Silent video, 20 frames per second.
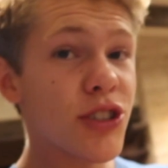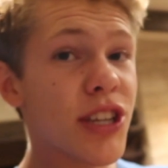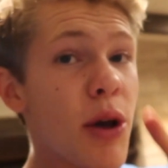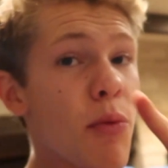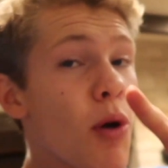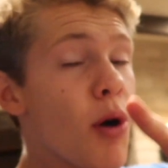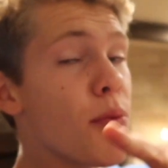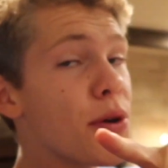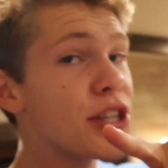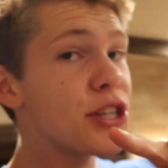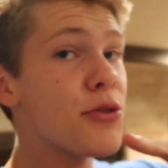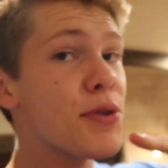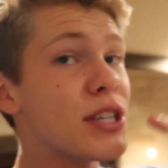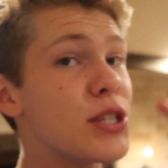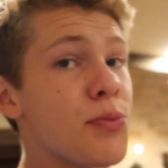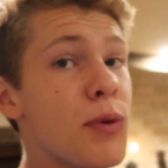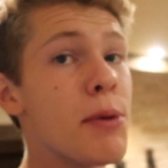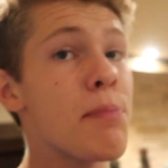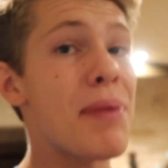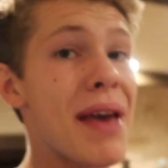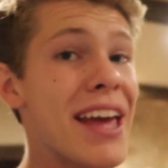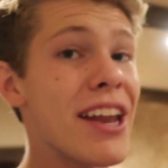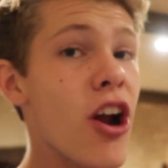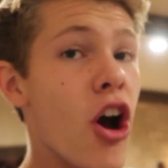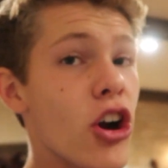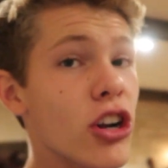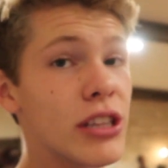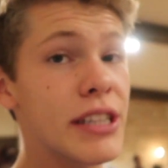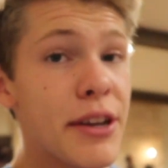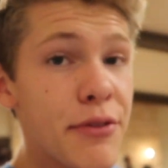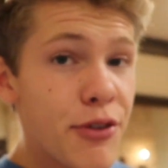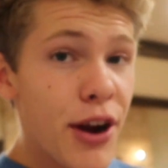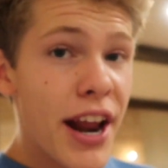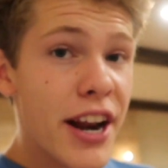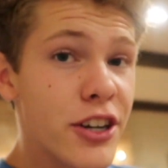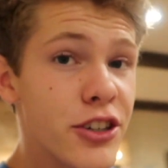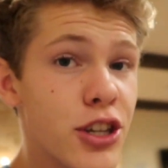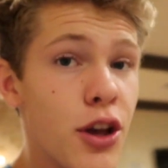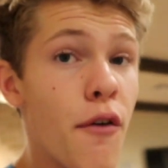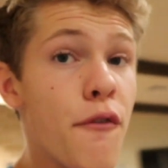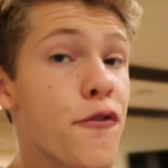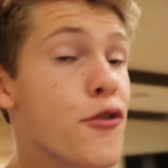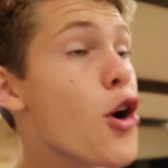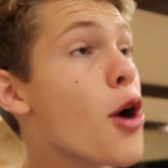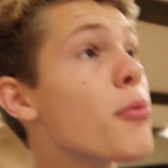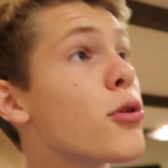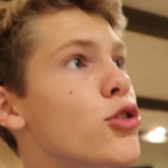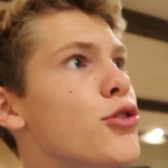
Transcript: So today, what we do is we pin our LivRyters from